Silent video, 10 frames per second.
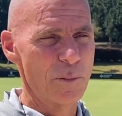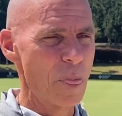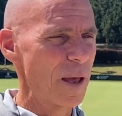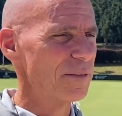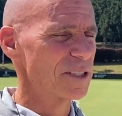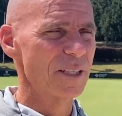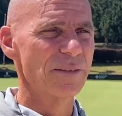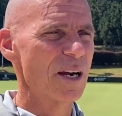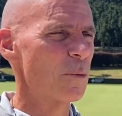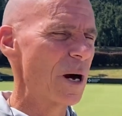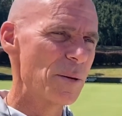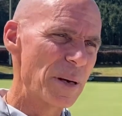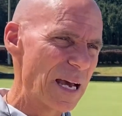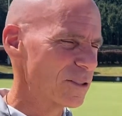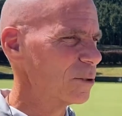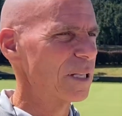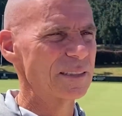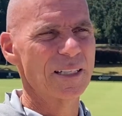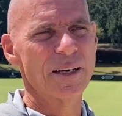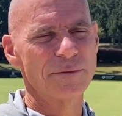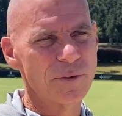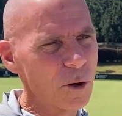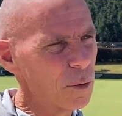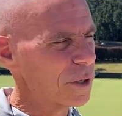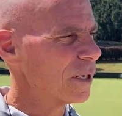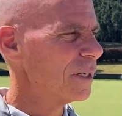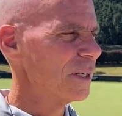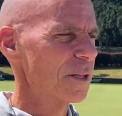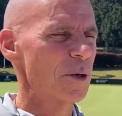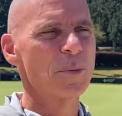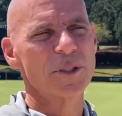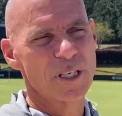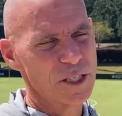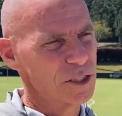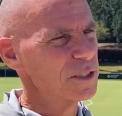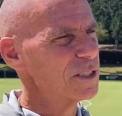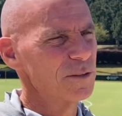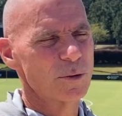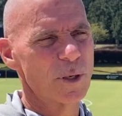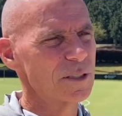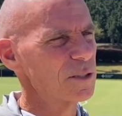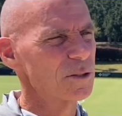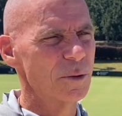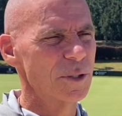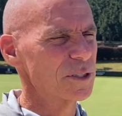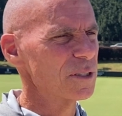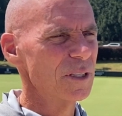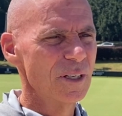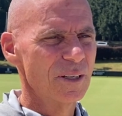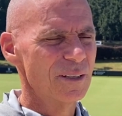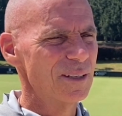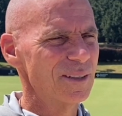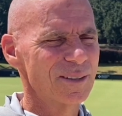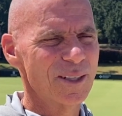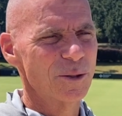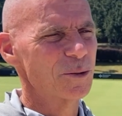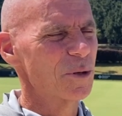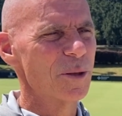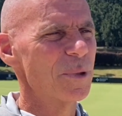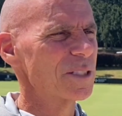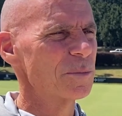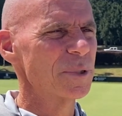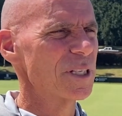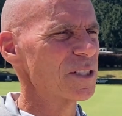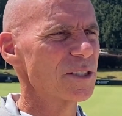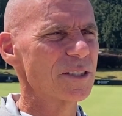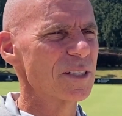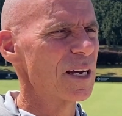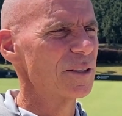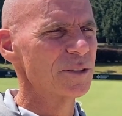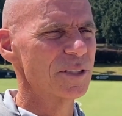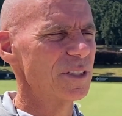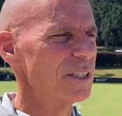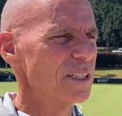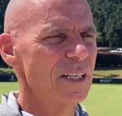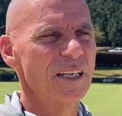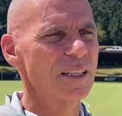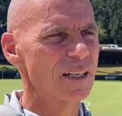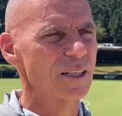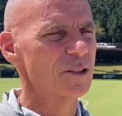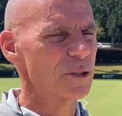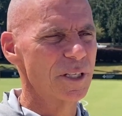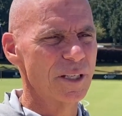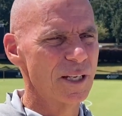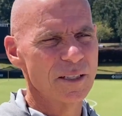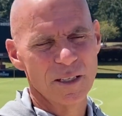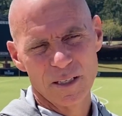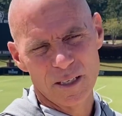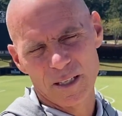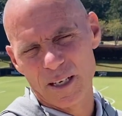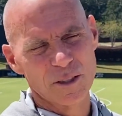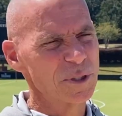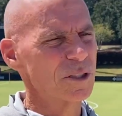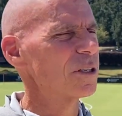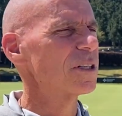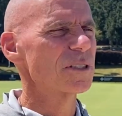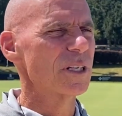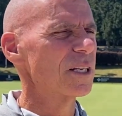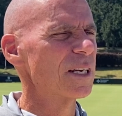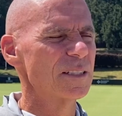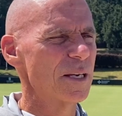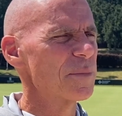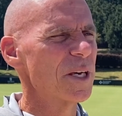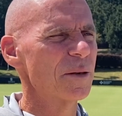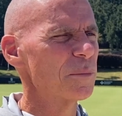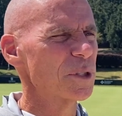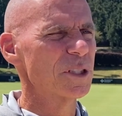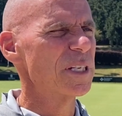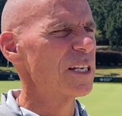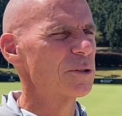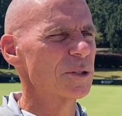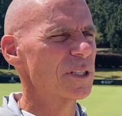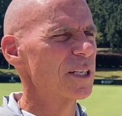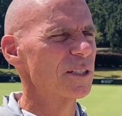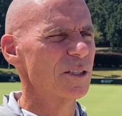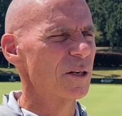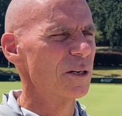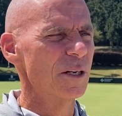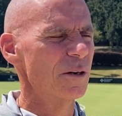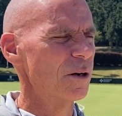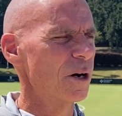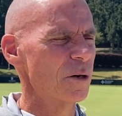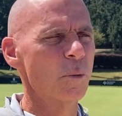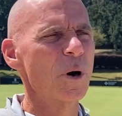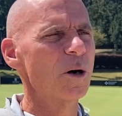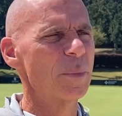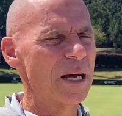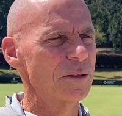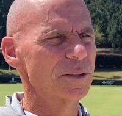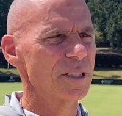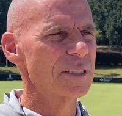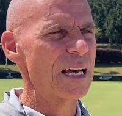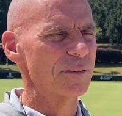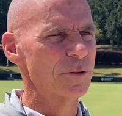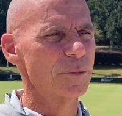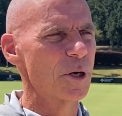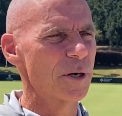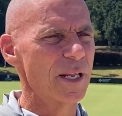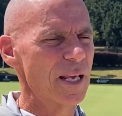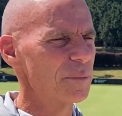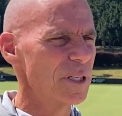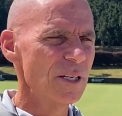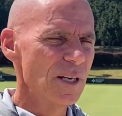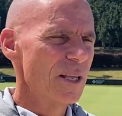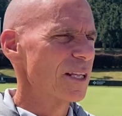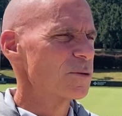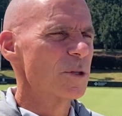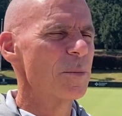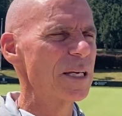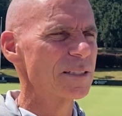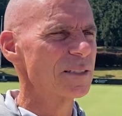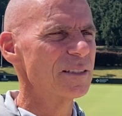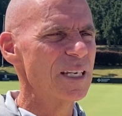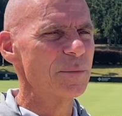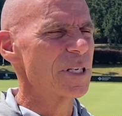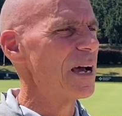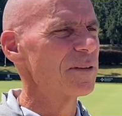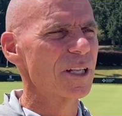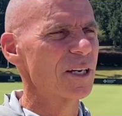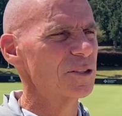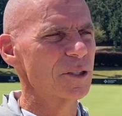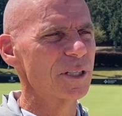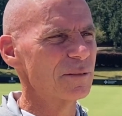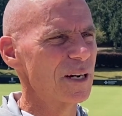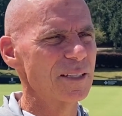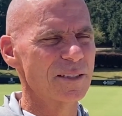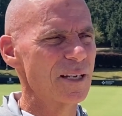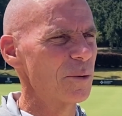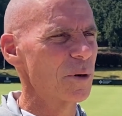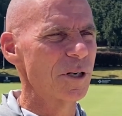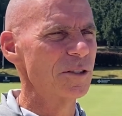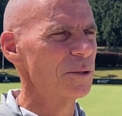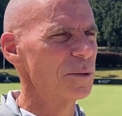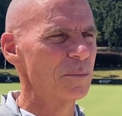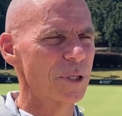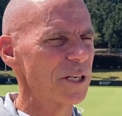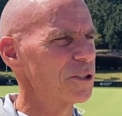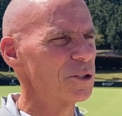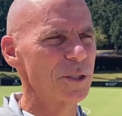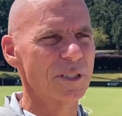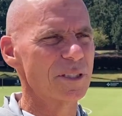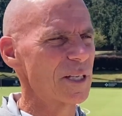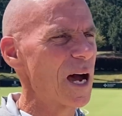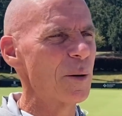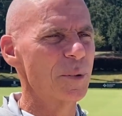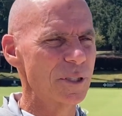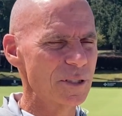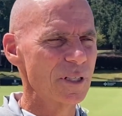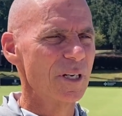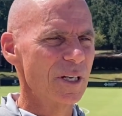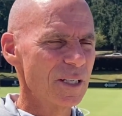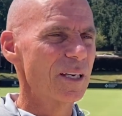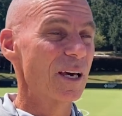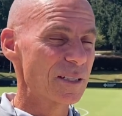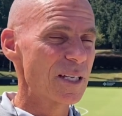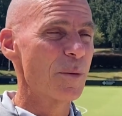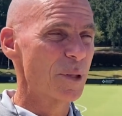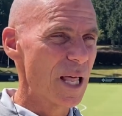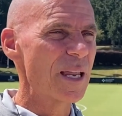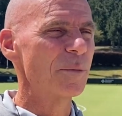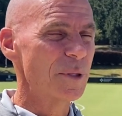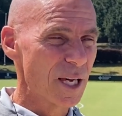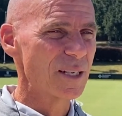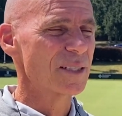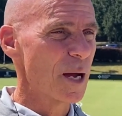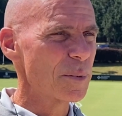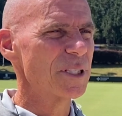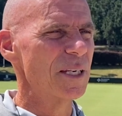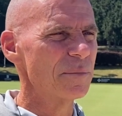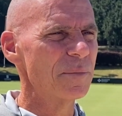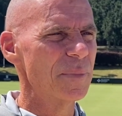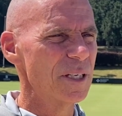Obviously, they've got wide backs who like to get forward. Their possession, Steve Swanson's always, coached one of the best possession styles in the country. And then as we turn to Sunday, same thing. A bunch of dangerous kids on a well-balanced attack from Notre Dame, and that's what the best teams have in the country, right? It's not 1 or 2 players you can stop. It's you got to stop a lineup. You got to stop a team.